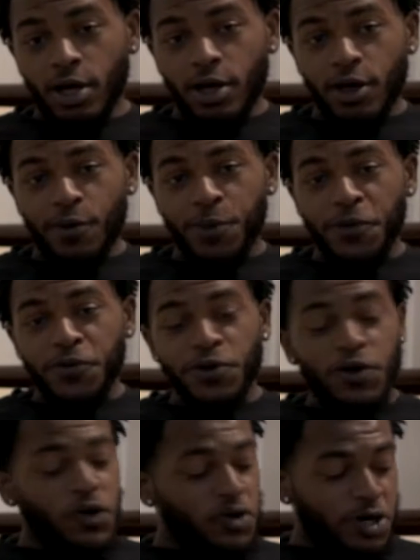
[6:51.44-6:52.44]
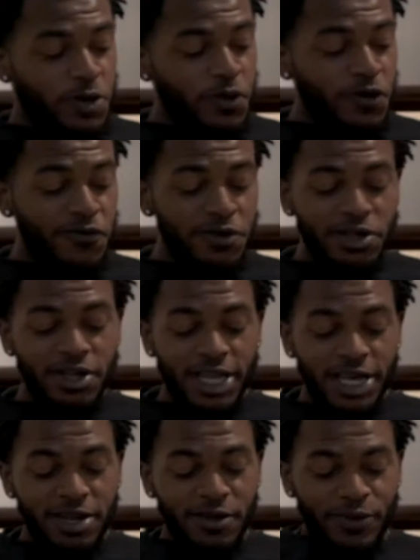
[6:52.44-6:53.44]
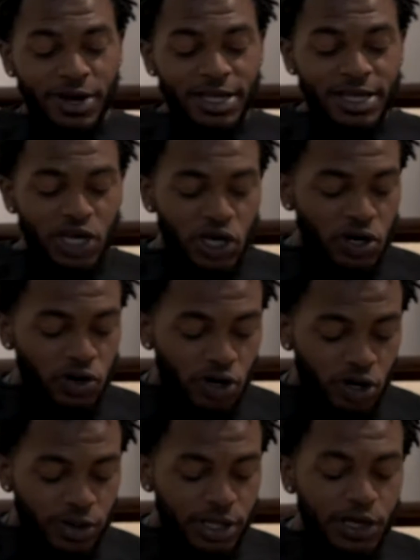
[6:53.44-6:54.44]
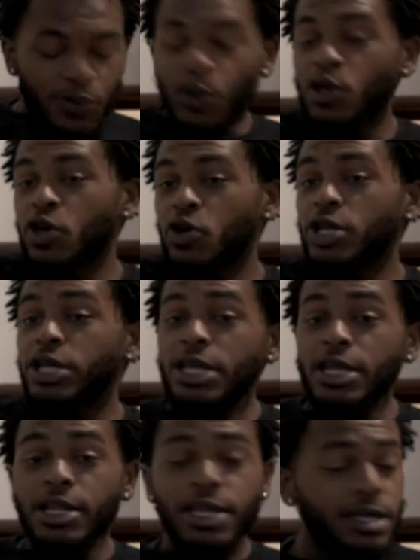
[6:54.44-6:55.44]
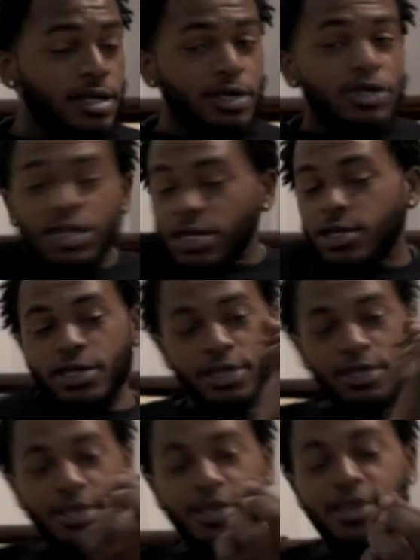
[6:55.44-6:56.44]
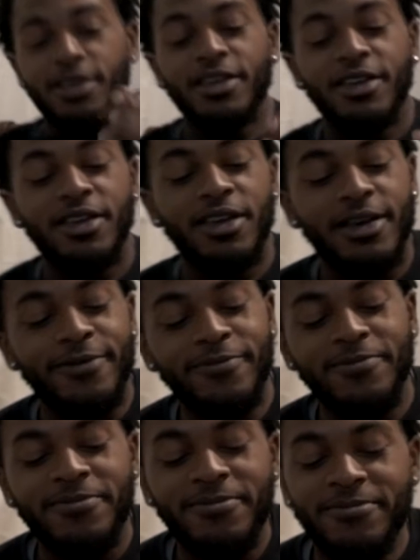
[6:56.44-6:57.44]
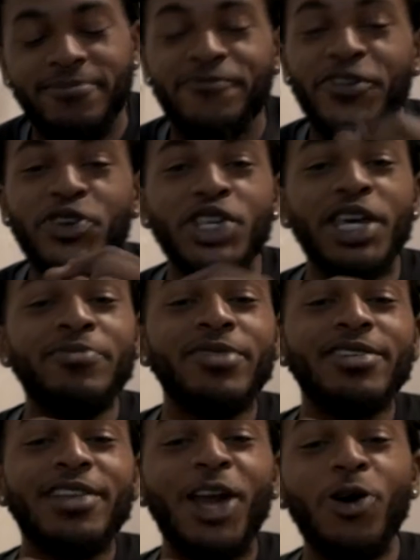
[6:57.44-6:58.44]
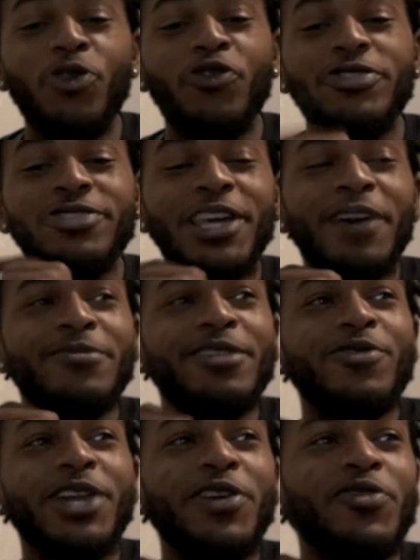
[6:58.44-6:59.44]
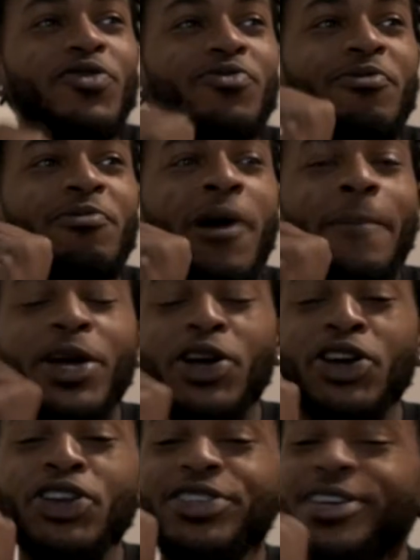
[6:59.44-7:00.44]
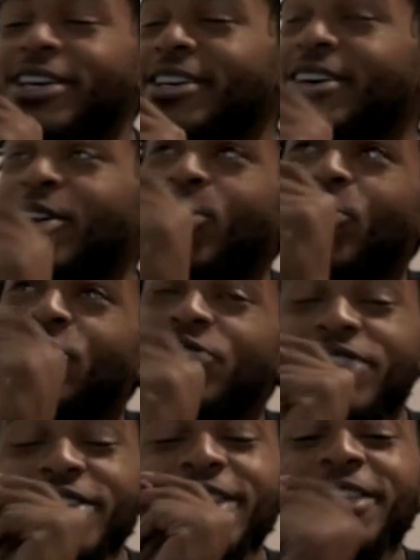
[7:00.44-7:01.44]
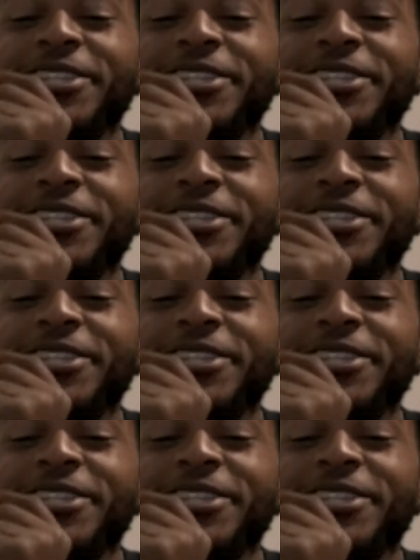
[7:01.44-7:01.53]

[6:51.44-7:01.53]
Epiphany gonna come over a little later. Probably hit her up. See if we can go get dinner later. Shit. First time being alone, first time being without my parents, like, oh shit, it's